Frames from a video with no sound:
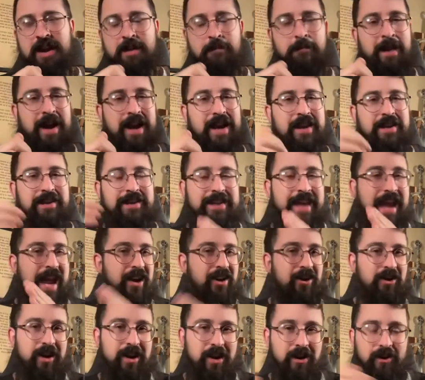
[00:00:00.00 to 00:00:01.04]
My
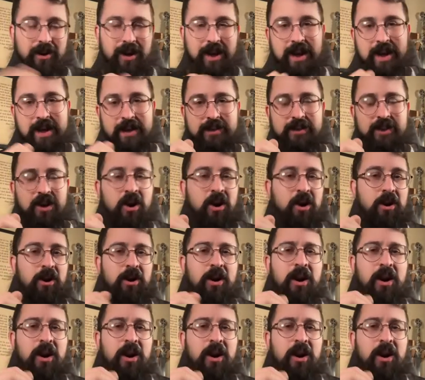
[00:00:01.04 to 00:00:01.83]
Dagorhir hits are